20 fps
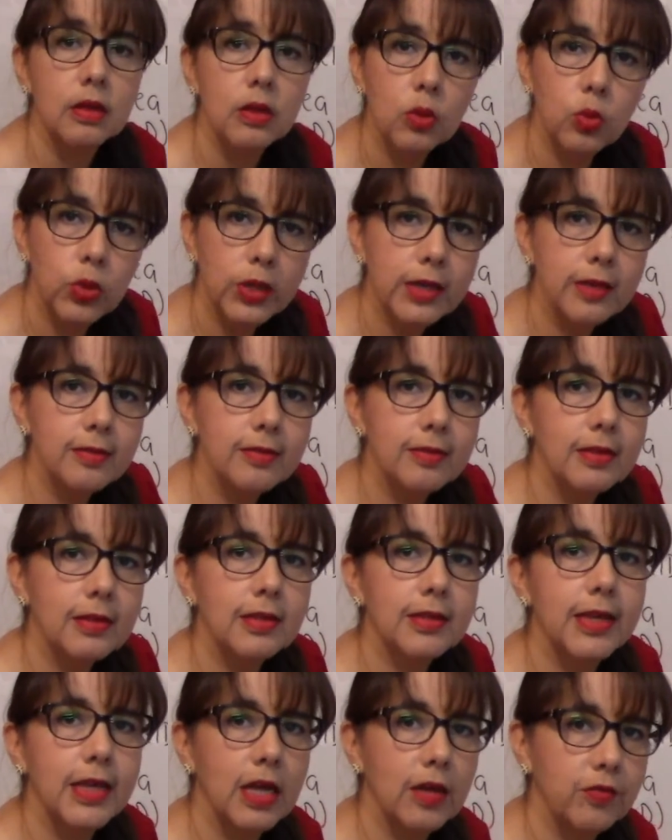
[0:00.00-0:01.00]
We can see that
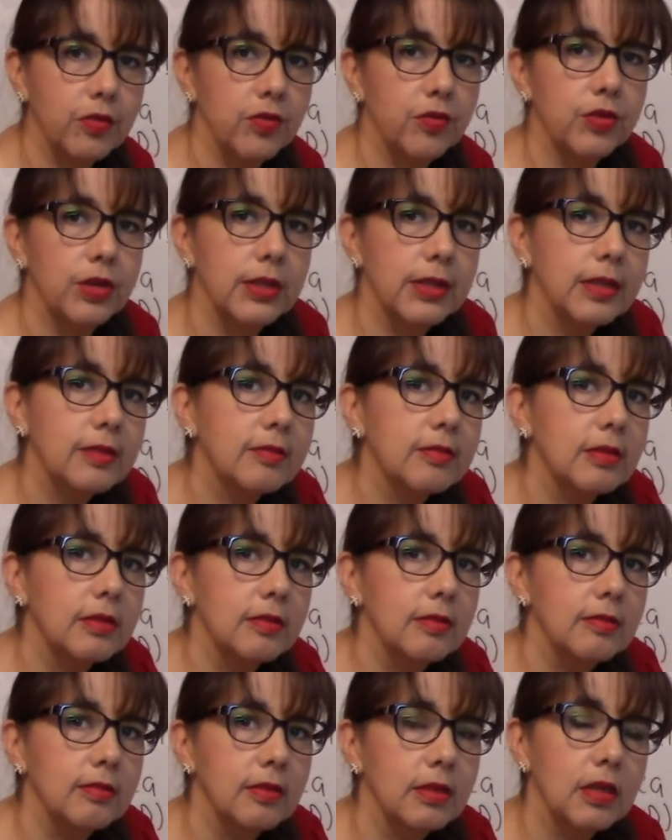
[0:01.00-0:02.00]
they have different densities,